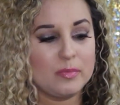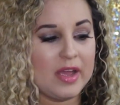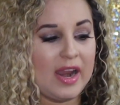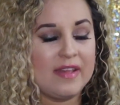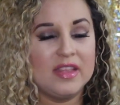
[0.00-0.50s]

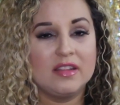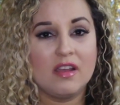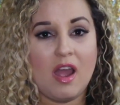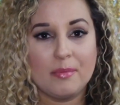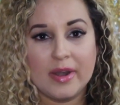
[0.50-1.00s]
but I think the
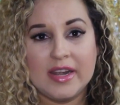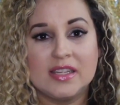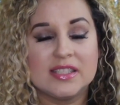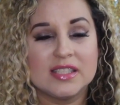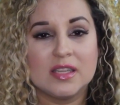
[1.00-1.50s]
operating
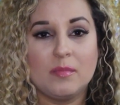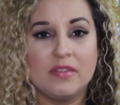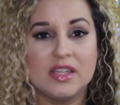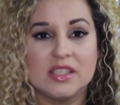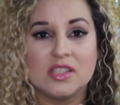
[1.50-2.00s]
system
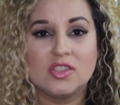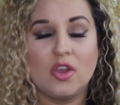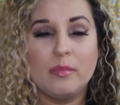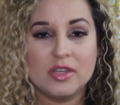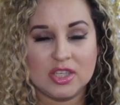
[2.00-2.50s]
on this is
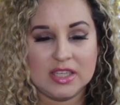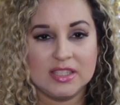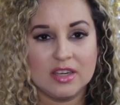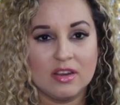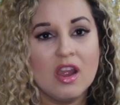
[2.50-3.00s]
so much
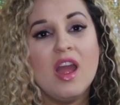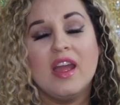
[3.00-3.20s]
easier.